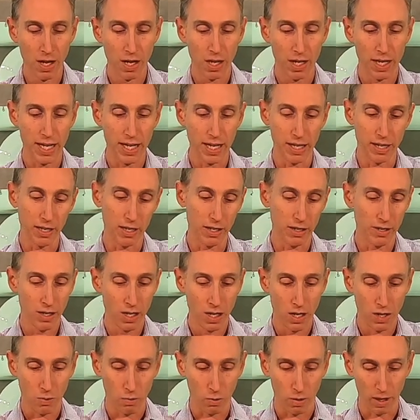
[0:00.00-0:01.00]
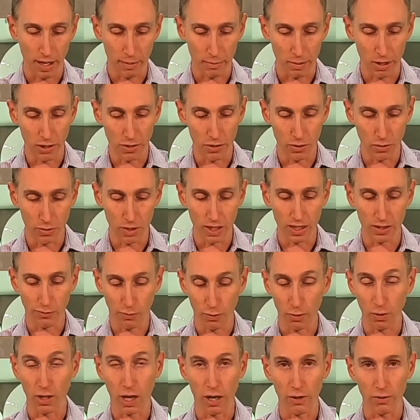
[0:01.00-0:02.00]
Here, we're able to do these
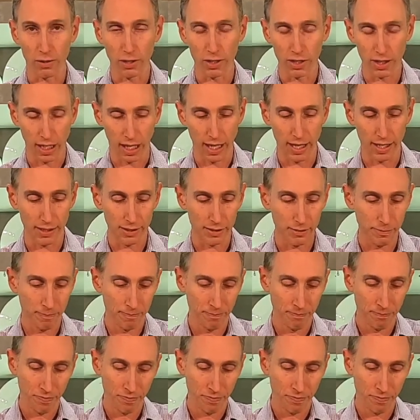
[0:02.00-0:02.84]
full color designs,